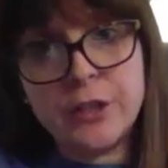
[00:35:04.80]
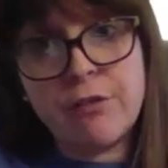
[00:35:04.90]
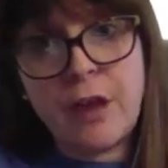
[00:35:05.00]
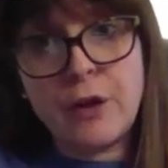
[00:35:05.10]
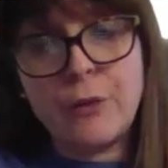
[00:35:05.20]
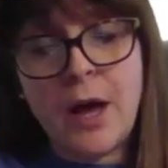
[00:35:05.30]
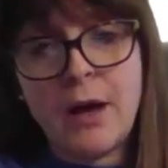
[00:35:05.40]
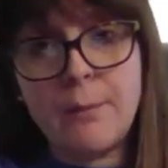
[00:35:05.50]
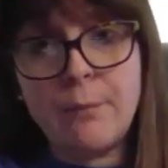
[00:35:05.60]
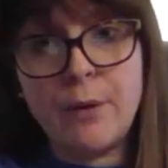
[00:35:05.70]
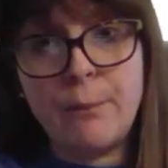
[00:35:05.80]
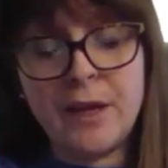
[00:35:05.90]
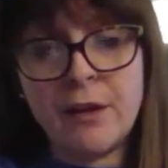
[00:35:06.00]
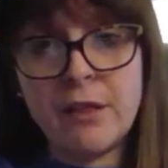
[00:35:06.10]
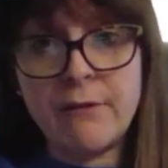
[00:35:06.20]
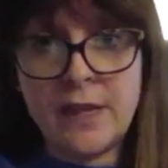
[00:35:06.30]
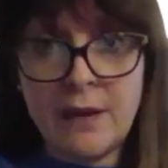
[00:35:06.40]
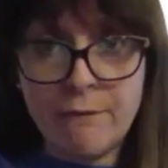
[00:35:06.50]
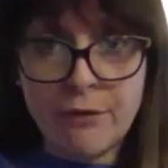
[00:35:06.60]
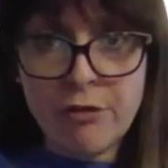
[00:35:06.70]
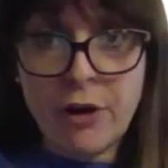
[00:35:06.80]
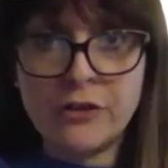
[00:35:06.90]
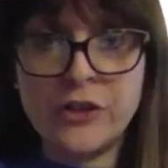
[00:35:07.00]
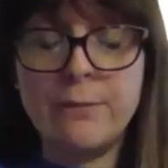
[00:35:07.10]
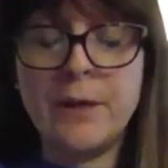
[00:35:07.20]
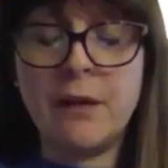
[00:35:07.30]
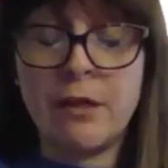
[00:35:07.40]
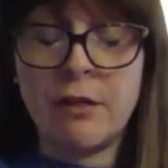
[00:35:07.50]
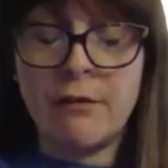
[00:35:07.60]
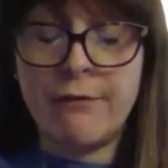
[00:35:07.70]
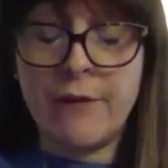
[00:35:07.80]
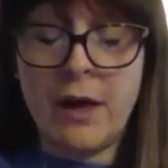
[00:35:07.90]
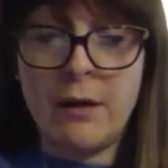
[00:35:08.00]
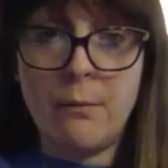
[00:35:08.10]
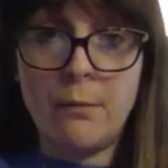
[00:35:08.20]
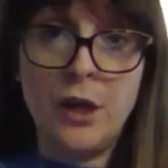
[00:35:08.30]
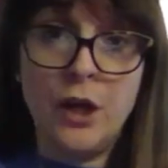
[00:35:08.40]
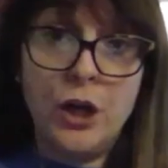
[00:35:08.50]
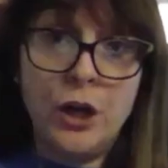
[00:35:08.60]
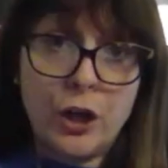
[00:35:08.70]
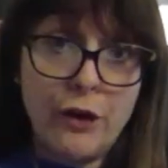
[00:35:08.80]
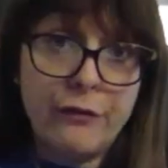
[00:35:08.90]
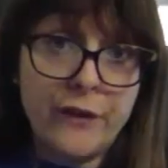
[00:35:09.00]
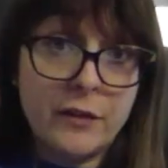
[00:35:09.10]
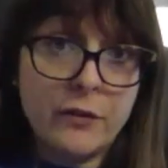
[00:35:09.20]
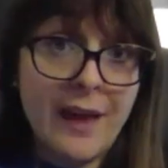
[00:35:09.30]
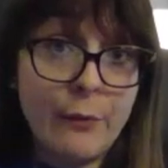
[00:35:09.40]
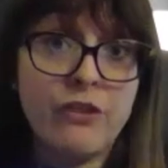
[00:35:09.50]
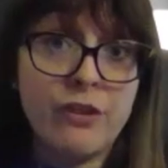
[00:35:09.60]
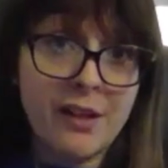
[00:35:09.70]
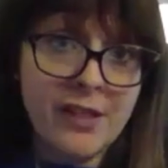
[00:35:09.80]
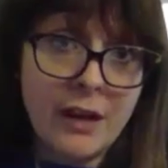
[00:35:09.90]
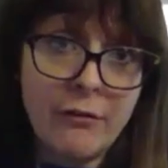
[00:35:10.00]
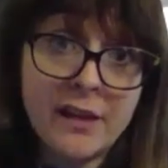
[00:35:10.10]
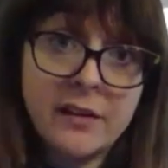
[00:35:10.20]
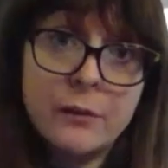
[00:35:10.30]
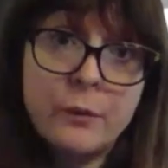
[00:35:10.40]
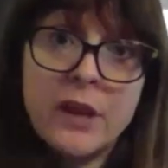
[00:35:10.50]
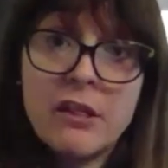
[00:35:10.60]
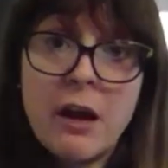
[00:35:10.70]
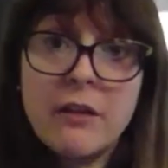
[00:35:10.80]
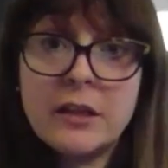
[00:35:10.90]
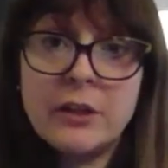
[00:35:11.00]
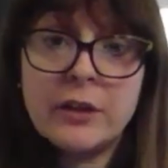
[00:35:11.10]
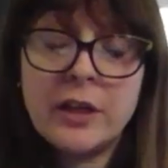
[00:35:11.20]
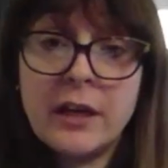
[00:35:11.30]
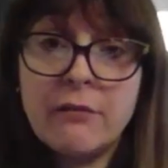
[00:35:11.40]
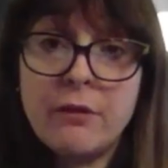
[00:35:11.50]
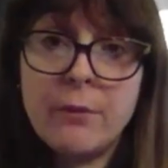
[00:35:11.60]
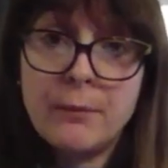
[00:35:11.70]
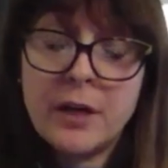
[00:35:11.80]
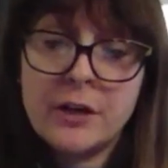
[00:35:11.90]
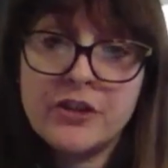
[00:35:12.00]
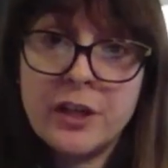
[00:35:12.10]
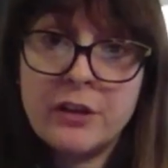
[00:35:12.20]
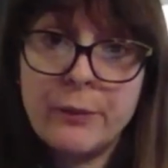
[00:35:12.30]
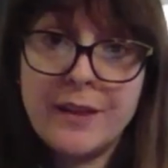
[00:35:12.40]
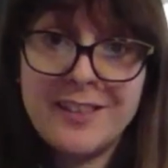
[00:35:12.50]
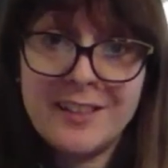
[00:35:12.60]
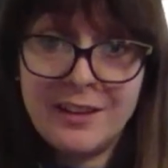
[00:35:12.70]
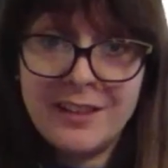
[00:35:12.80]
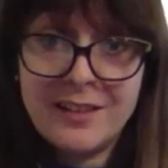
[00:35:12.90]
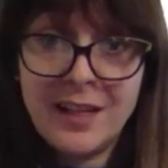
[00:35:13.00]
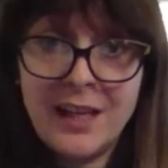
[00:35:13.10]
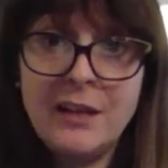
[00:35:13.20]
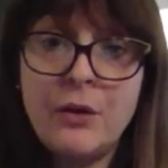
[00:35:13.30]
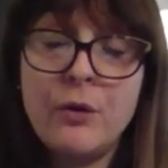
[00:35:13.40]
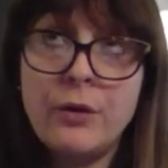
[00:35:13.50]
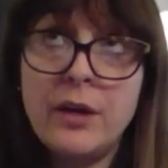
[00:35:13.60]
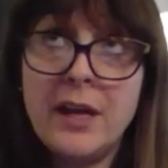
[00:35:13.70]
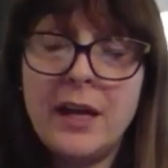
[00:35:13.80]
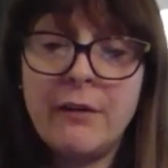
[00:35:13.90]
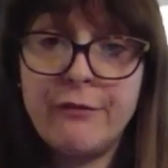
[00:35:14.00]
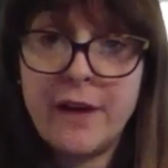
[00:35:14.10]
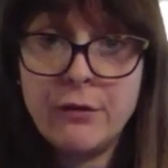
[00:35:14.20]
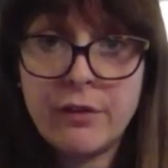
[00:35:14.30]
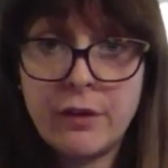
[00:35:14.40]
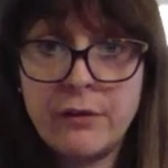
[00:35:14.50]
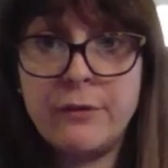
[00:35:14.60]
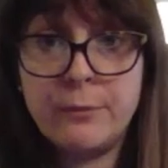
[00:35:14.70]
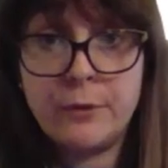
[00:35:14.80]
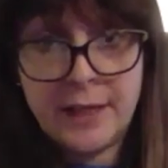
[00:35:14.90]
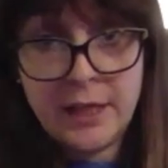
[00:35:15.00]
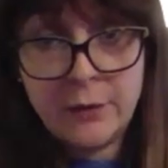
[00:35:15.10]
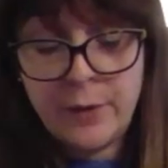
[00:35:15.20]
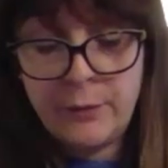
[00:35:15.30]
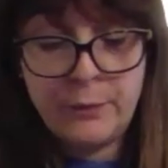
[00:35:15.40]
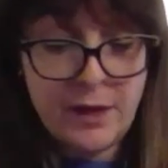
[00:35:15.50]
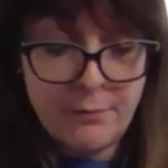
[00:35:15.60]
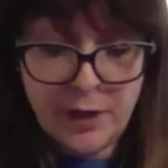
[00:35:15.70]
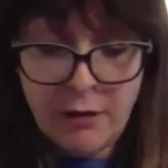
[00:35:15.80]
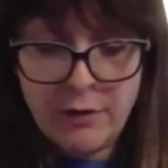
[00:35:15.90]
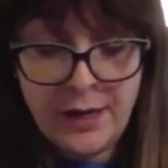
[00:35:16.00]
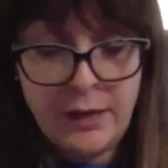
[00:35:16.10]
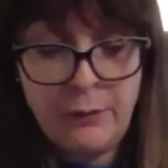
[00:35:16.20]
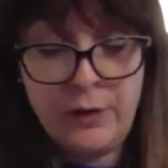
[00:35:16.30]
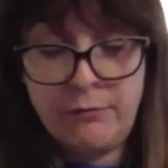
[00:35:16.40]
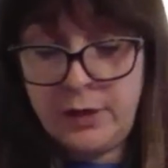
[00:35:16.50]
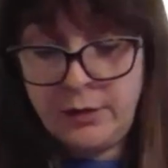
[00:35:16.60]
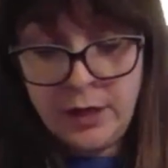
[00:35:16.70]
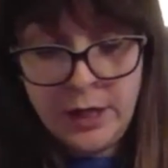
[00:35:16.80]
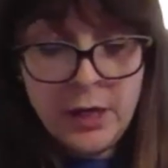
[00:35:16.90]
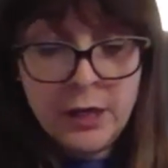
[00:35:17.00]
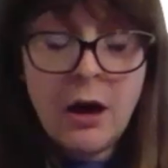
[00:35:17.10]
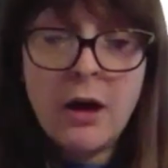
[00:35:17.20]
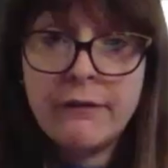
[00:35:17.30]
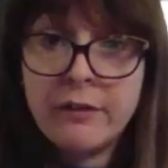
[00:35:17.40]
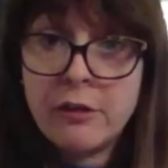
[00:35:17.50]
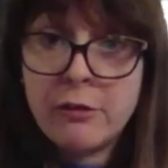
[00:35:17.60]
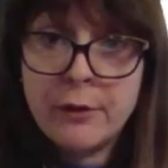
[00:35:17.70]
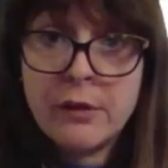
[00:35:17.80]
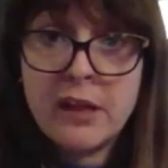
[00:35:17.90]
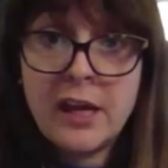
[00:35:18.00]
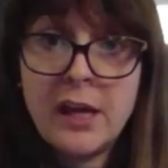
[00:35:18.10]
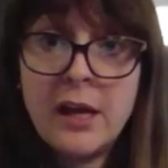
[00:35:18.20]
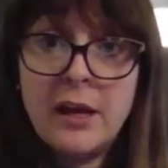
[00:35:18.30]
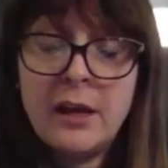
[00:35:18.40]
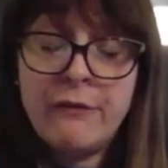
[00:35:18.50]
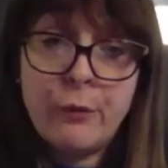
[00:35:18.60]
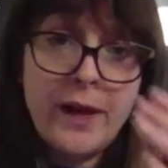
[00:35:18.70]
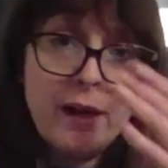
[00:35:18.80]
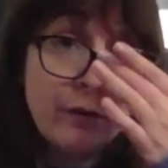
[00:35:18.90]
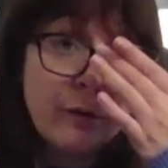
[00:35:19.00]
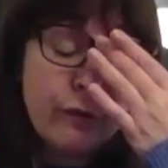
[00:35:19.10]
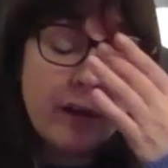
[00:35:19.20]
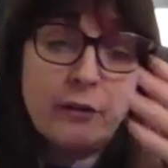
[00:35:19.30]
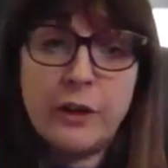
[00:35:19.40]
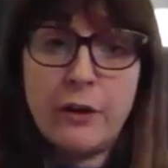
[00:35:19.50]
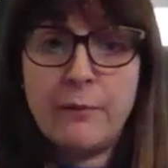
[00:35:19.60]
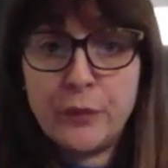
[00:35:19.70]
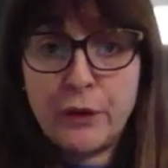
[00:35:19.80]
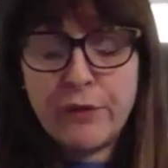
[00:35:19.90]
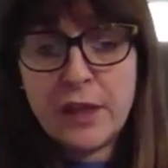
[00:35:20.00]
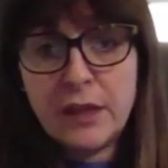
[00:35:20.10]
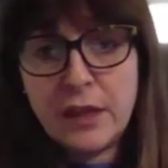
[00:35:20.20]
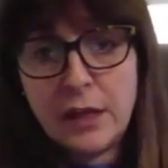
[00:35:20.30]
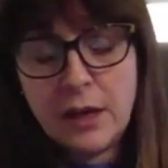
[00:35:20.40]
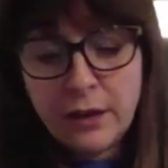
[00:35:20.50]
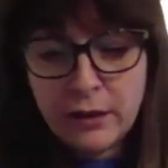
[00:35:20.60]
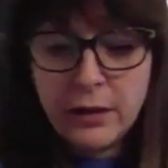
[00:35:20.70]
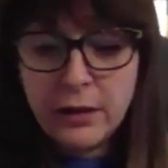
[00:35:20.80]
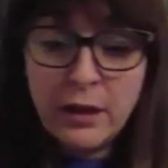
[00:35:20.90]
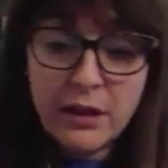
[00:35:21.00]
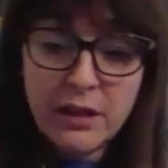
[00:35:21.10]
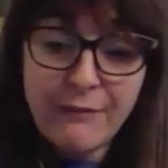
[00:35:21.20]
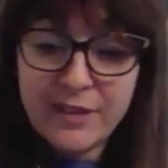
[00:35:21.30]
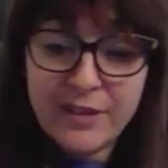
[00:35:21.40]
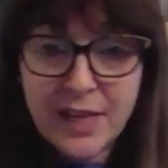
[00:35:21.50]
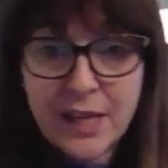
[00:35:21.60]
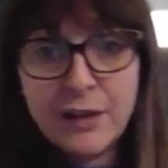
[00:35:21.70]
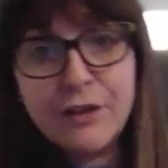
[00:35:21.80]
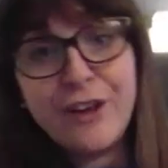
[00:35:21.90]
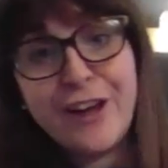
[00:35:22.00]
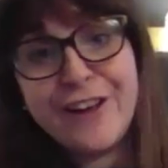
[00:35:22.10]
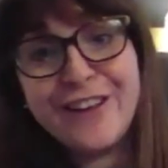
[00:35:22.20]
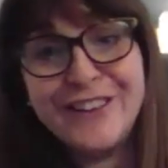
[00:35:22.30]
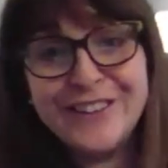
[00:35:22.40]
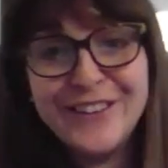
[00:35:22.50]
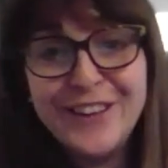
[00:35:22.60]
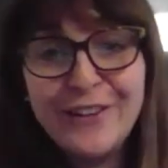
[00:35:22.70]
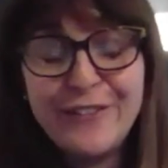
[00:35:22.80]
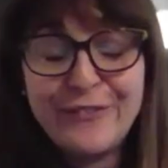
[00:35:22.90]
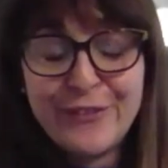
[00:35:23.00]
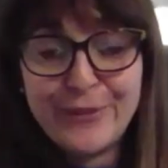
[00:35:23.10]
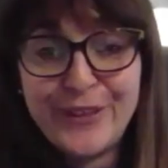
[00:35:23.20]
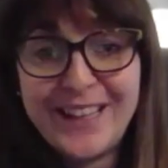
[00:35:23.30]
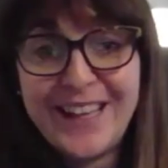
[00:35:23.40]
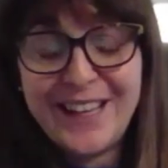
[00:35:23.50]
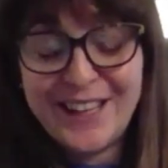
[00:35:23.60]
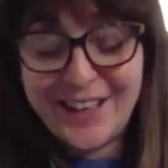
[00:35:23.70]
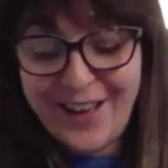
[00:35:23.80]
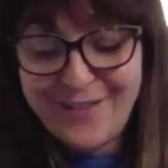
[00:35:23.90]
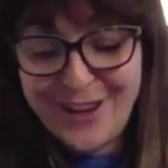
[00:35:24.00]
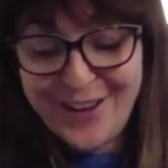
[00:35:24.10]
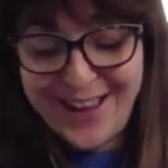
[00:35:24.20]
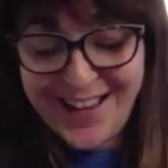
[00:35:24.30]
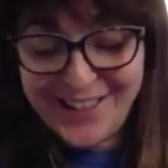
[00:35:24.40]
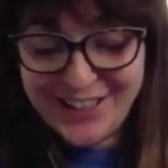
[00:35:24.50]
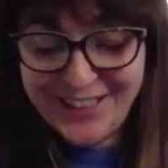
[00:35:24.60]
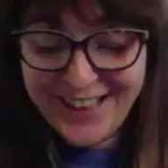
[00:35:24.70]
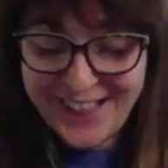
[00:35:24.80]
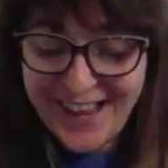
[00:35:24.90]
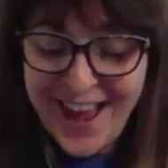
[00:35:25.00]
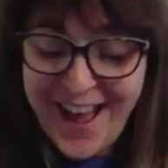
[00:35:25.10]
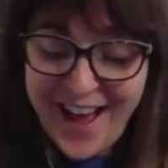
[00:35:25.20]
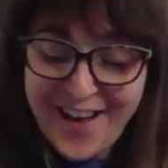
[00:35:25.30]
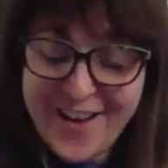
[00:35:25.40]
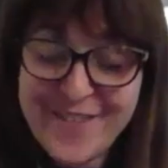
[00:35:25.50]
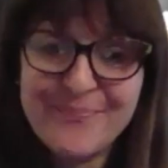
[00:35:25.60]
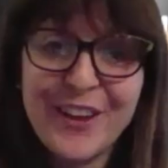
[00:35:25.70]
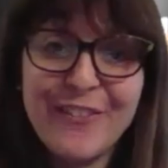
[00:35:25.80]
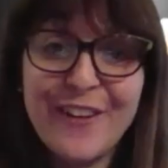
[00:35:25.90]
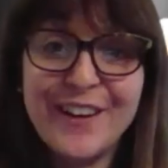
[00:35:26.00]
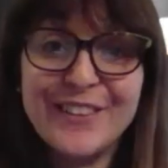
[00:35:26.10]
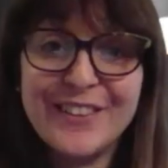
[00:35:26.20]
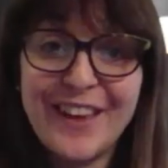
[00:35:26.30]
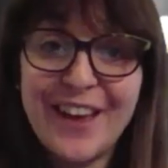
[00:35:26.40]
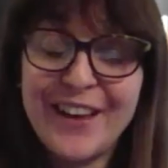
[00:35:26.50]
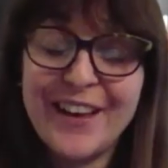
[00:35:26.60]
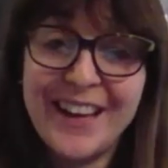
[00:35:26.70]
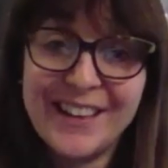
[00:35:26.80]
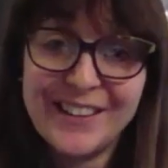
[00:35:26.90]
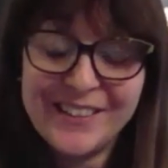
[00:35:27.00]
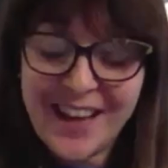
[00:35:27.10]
So because of the infrastructure, because of COVID, that was just accelerated. We started looking at remote production in 2019 on EFL, so Football League, where currently we're in Cardiff and Swansea for Wales, and obviously the other 70 Football League locations around England.